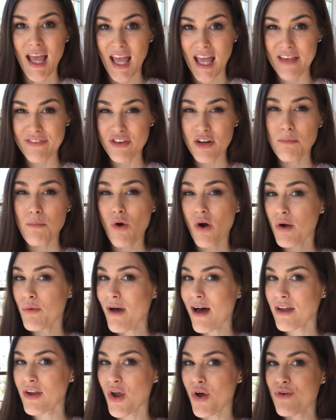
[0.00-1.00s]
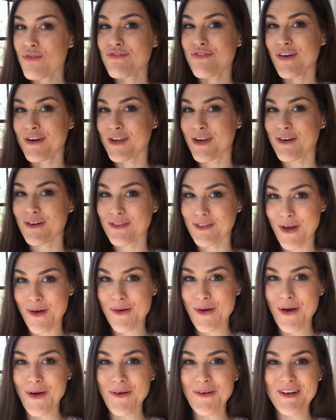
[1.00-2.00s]
If you're more well known for your
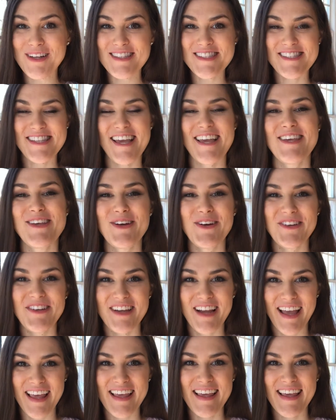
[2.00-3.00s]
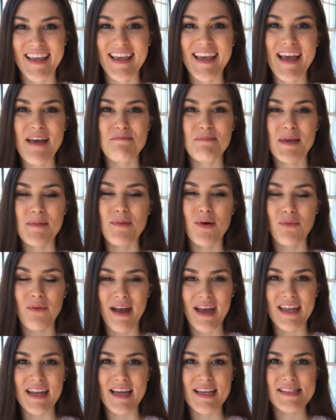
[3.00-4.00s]
logo, let's say you're Nike and people
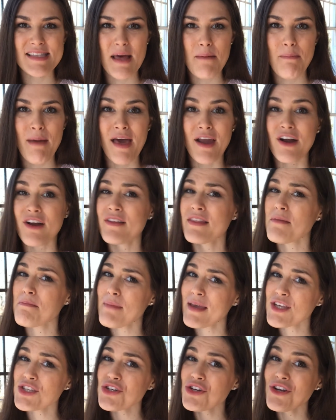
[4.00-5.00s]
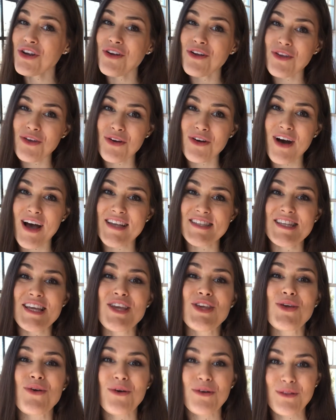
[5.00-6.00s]
recognize that better, then make sure you're
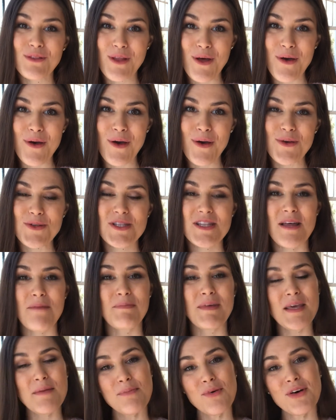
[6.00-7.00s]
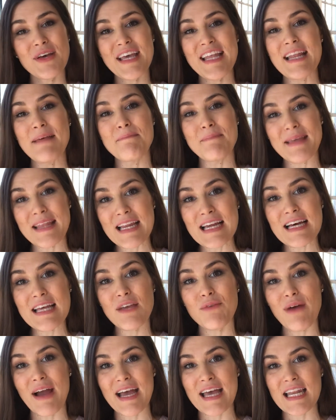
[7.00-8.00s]
utilizing your logo so that people can
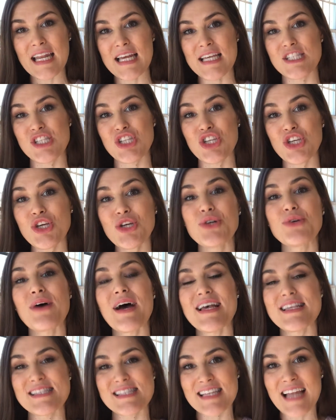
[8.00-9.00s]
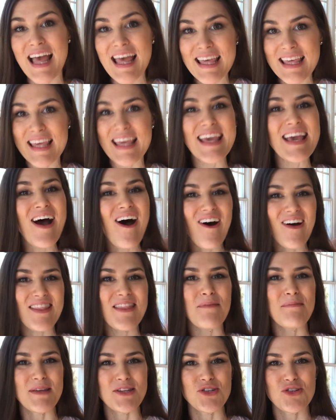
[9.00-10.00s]
immediately recognize you as Nike on
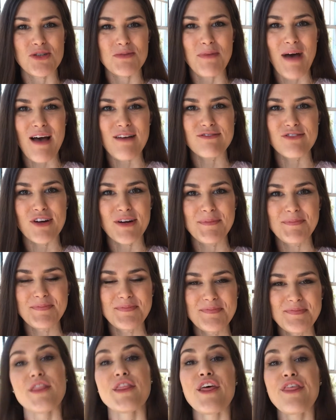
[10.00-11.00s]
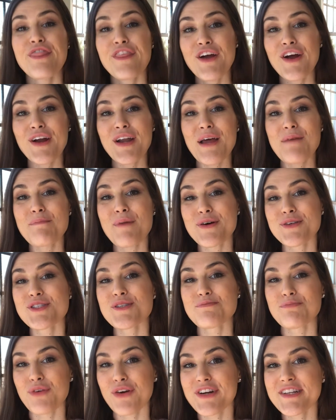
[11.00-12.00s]
the Pinterest platform. The third and
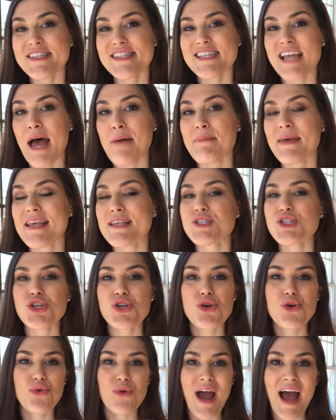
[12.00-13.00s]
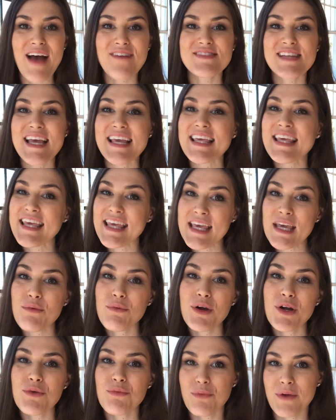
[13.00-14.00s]
most important step is to craft a
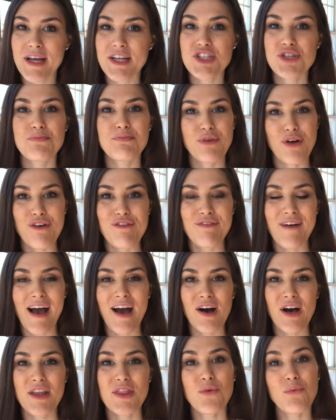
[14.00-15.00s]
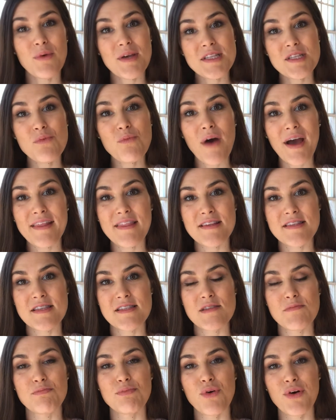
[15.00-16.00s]
keyword rich profile. And the reason why this
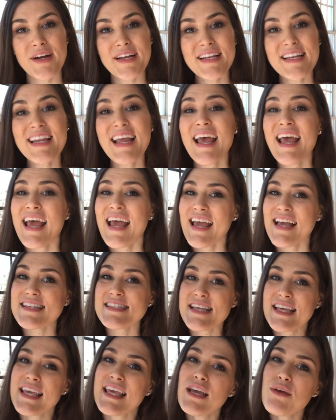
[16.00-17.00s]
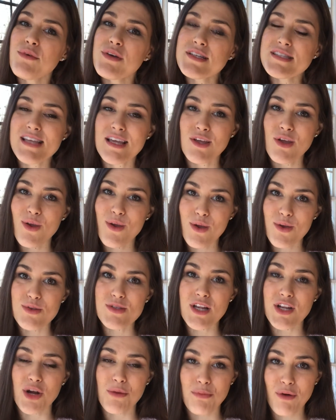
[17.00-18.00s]
is important is the keywords that you
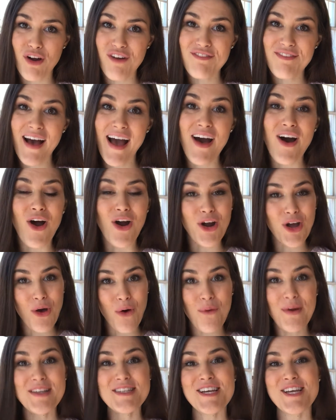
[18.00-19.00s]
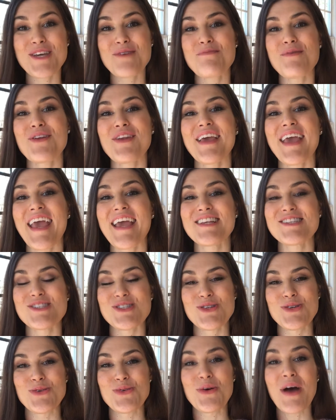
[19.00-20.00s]
use on your profile are going to communicate
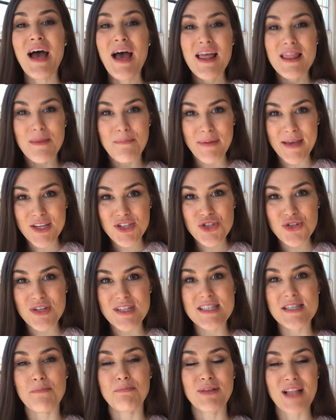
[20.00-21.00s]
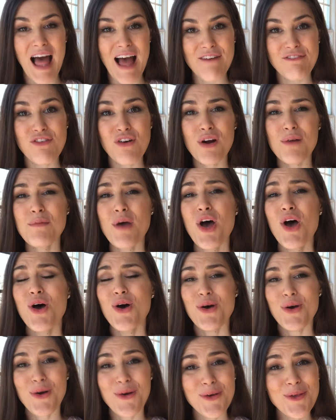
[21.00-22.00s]
to the Pinterest platform
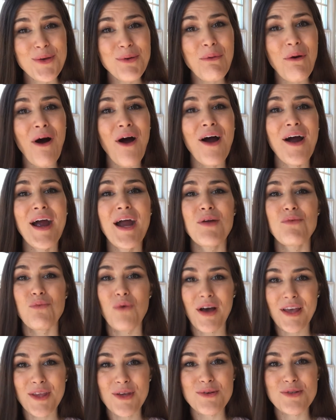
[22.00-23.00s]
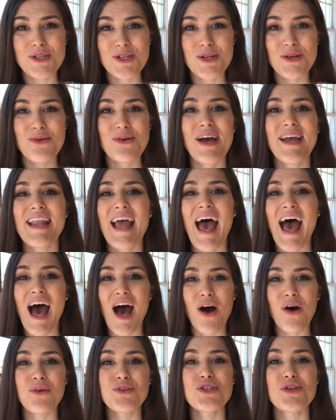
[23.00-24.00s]
who you are and what you do and
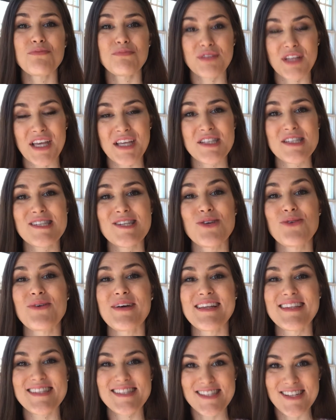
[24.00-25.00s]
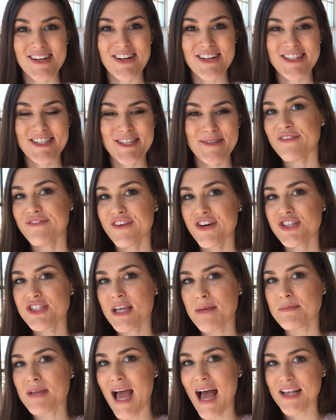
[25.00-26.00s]
how to place you in search. The first
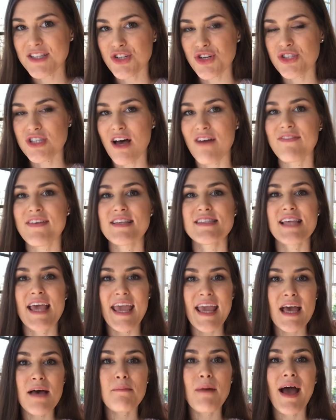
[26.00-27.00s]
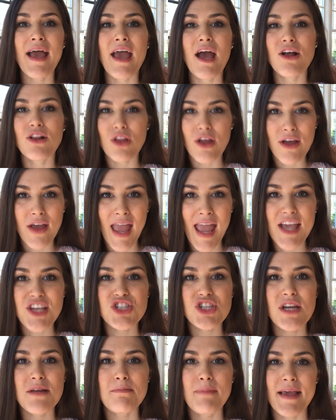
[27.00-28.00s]
step to ask yourself is Am I a
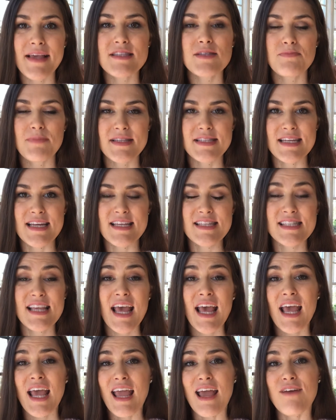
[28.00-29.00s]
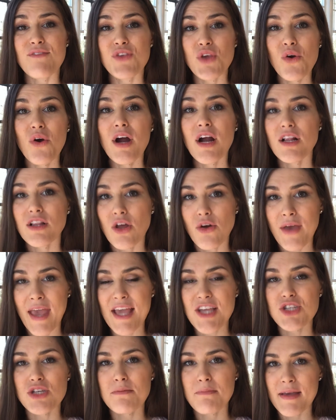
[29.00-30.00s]
location based business? If you are a
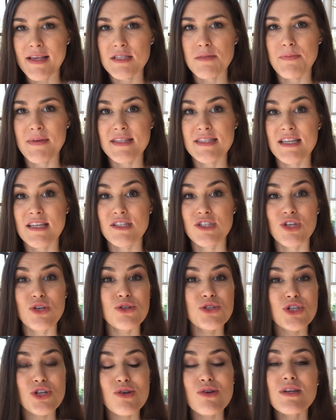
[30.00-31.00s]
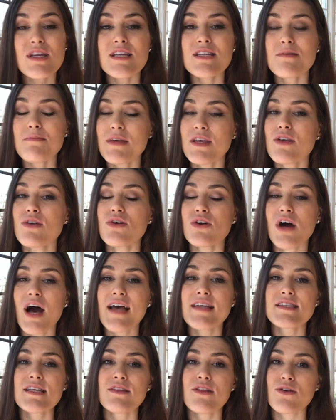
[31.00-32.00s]
location based business, you do need to be
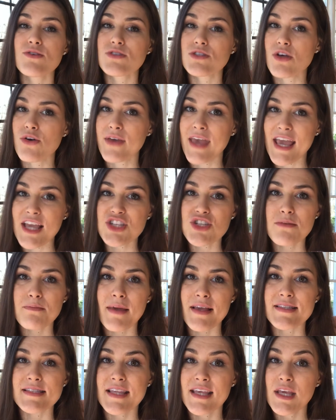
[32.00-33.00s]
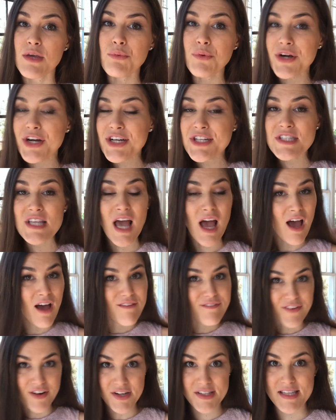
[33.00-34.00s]
utilizing those location based keywords,
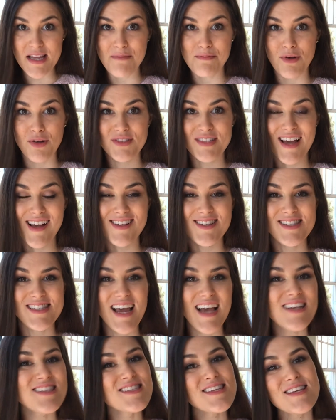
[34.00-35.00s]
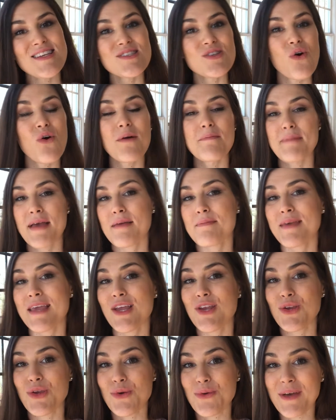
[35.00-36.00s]
for example, Dallas, Texas, or
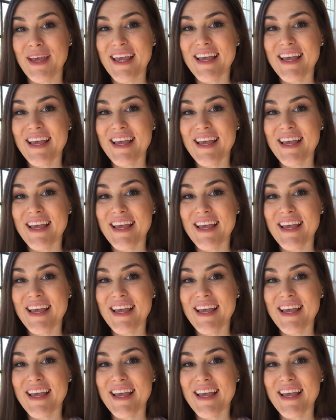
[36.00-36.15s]
maybe New